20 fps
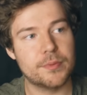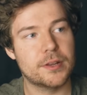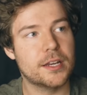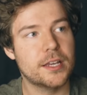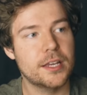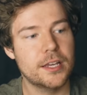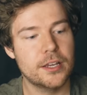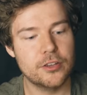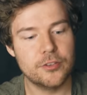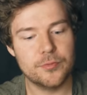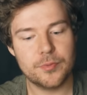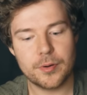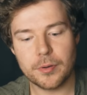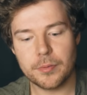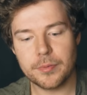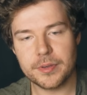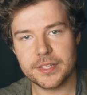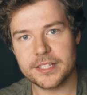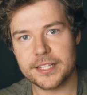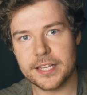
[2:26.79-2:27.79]
But you've
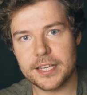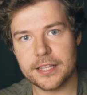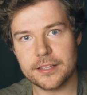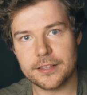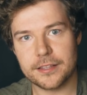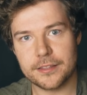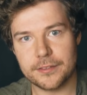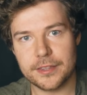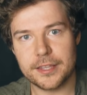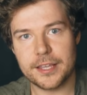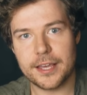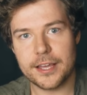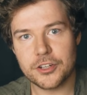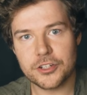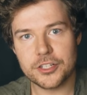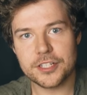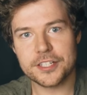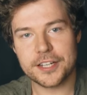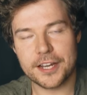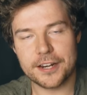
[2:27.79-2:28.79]
probably seen that the, the
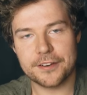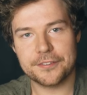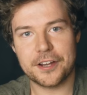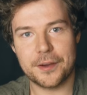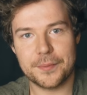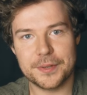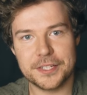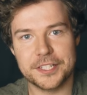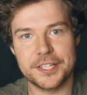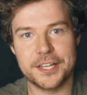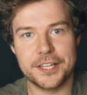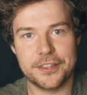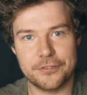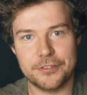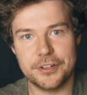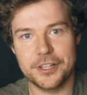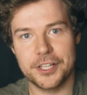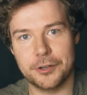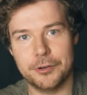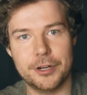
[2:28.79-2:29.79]
engine's kind of coming together
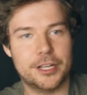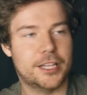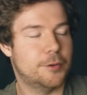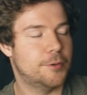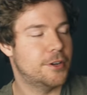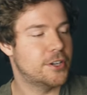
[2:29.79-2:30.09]
really quickly.